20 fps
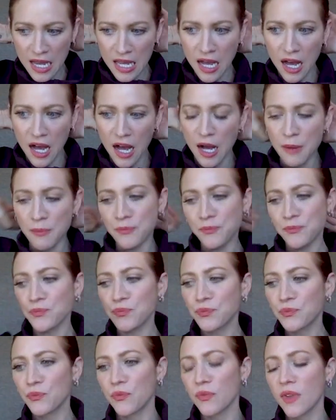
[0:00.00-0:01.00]
um,
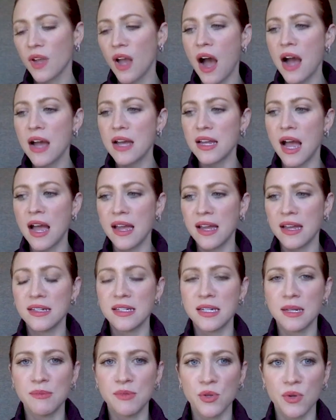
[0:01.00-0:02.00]
I, I,
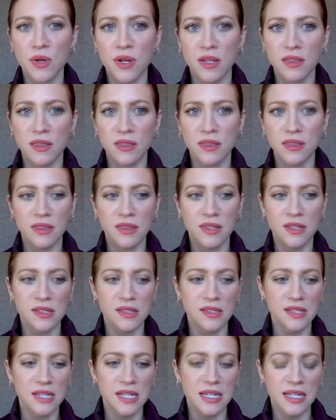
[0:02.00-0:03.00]
ended up doing the
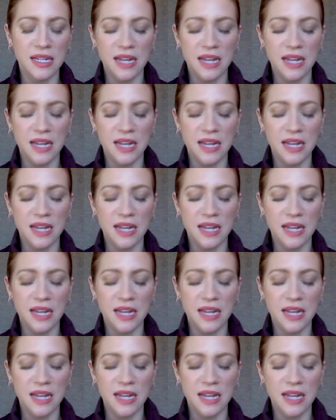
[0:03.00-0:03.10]
scene,